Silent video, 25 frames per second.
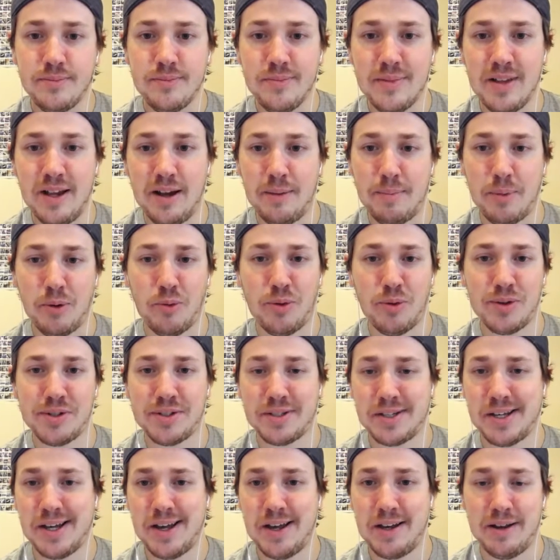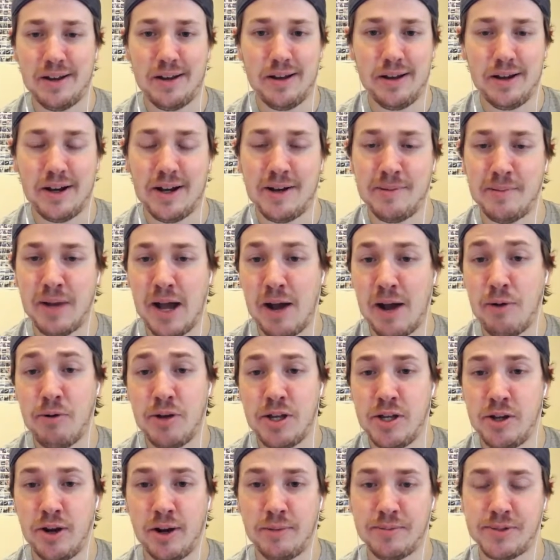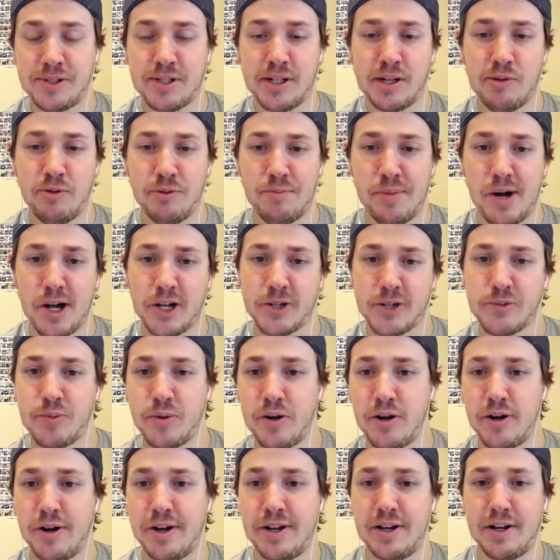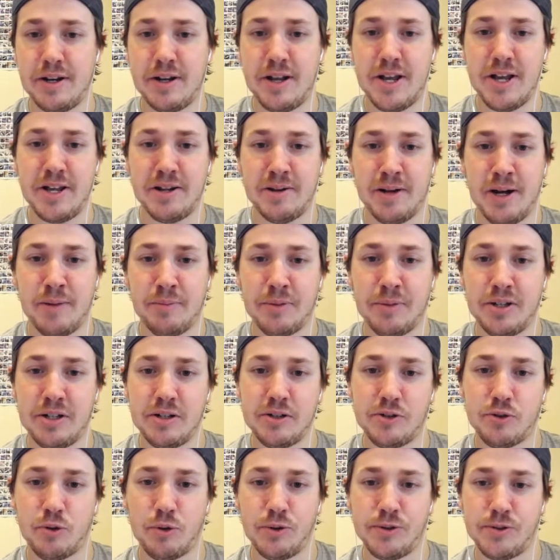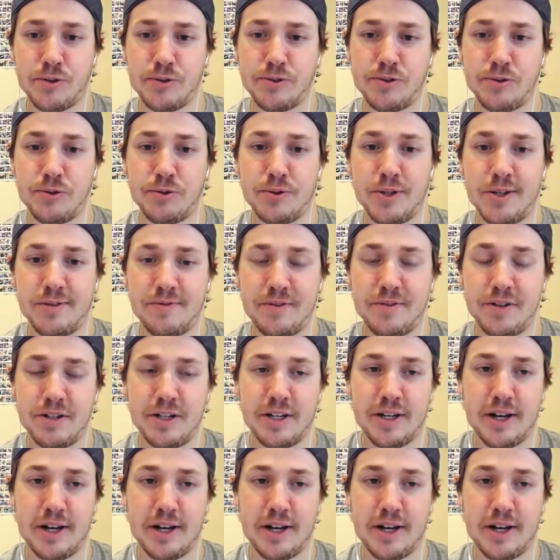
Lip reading: But once again, I'm sticking with Boxberger and I'm leaning towards Osuna if you need